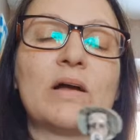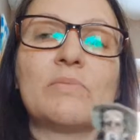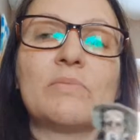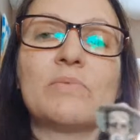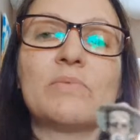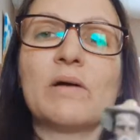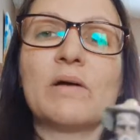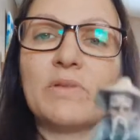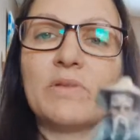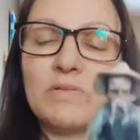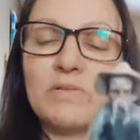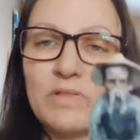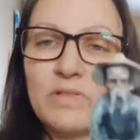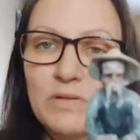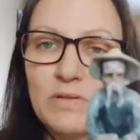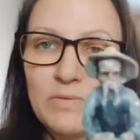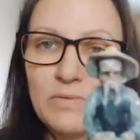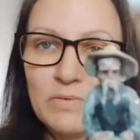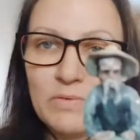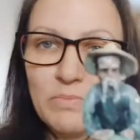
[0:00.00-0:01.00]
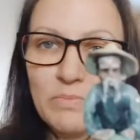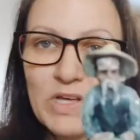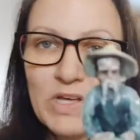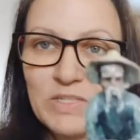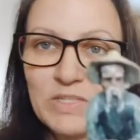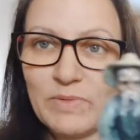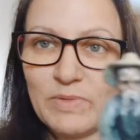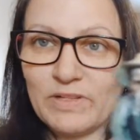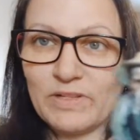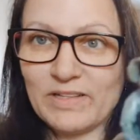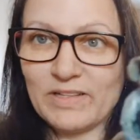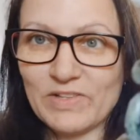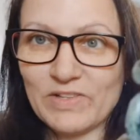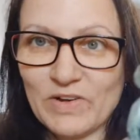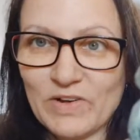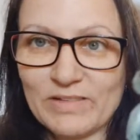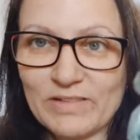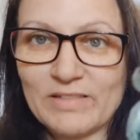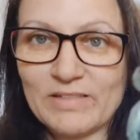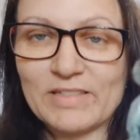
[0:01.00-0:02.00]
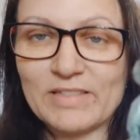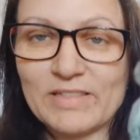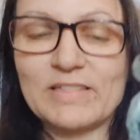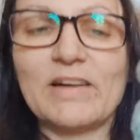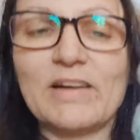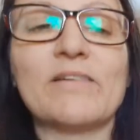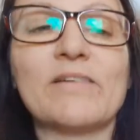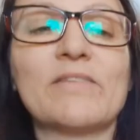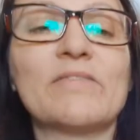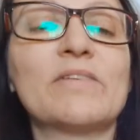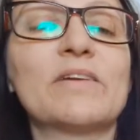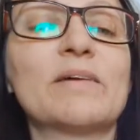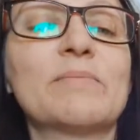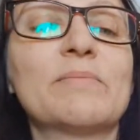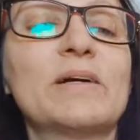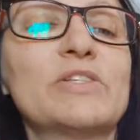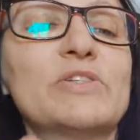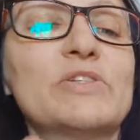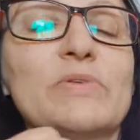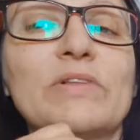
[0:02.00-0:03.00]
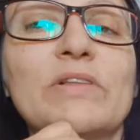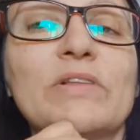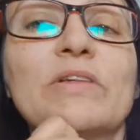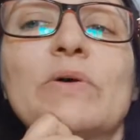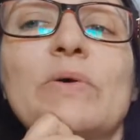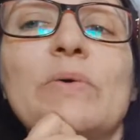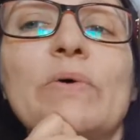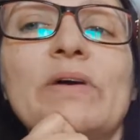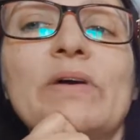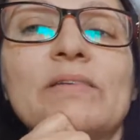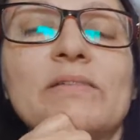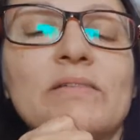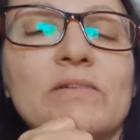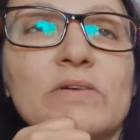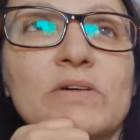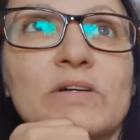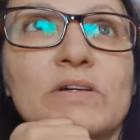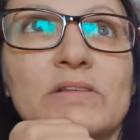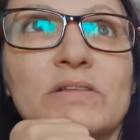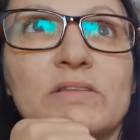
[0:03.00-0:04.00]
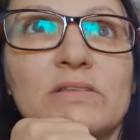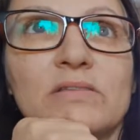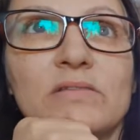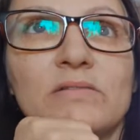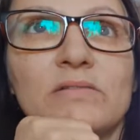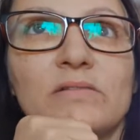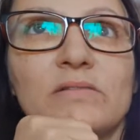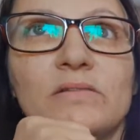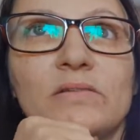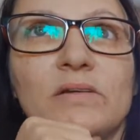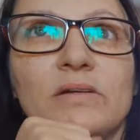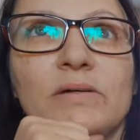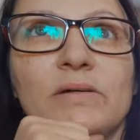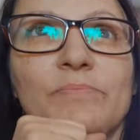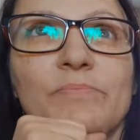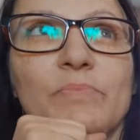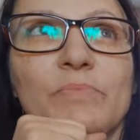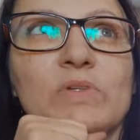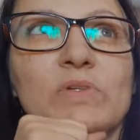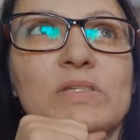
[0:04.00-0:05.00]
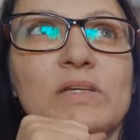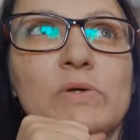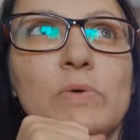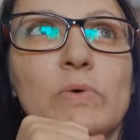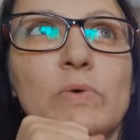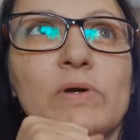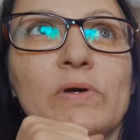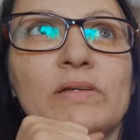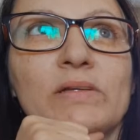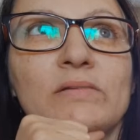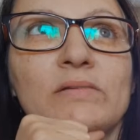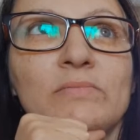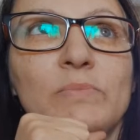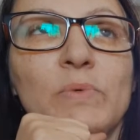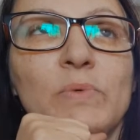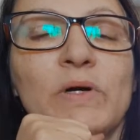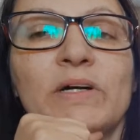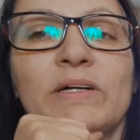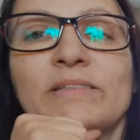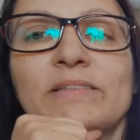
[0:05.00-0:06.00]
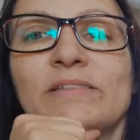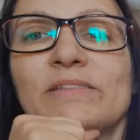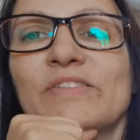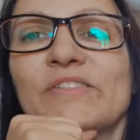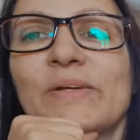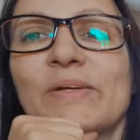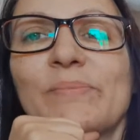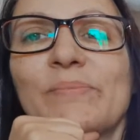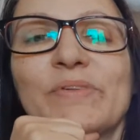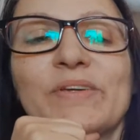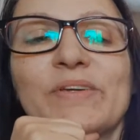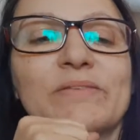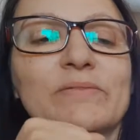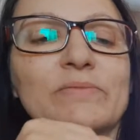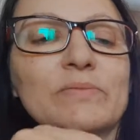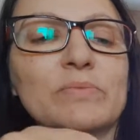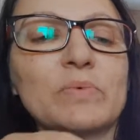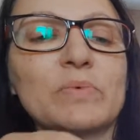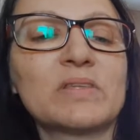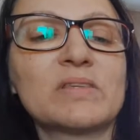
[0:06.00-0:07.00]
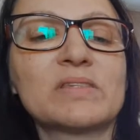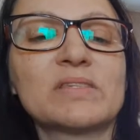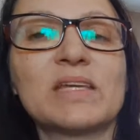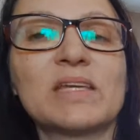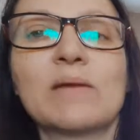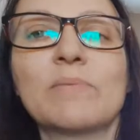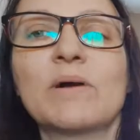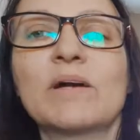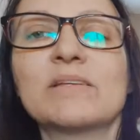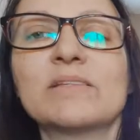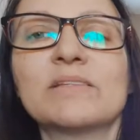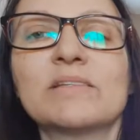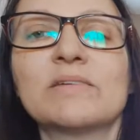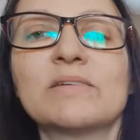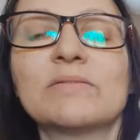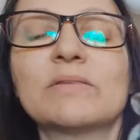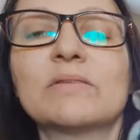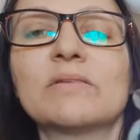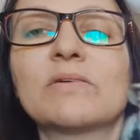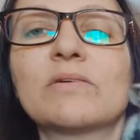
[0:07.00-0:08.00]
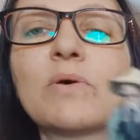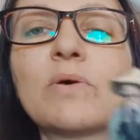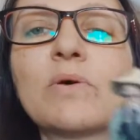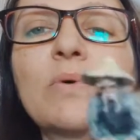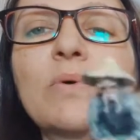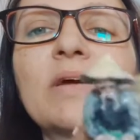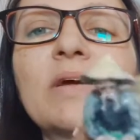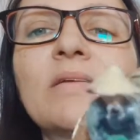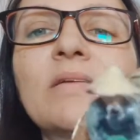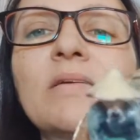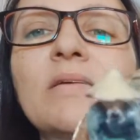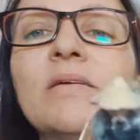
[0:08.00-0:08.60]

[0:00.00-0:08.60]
The possibilities are endless now. I think I might do a little koi. Was it koi pond or something with the same idea with the coin?